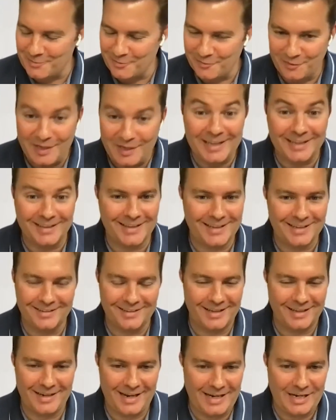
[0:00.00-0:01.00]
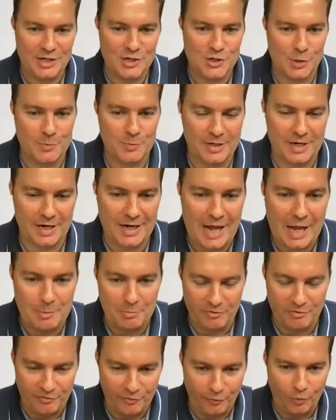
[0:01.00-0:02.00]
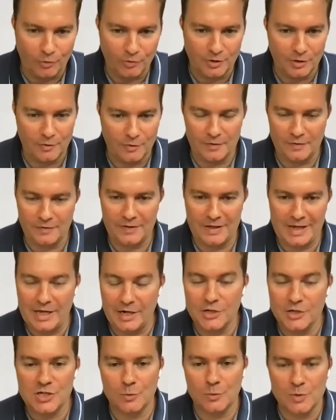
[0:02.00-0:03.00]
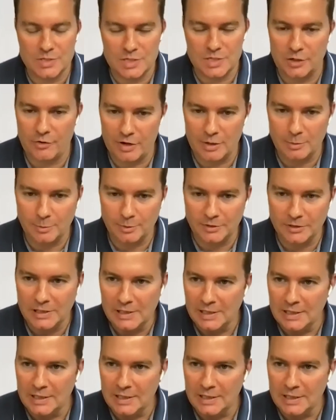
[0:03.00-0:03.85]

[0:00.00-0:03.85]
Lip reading: feeling than any job that I'd had before. The energy was incredible.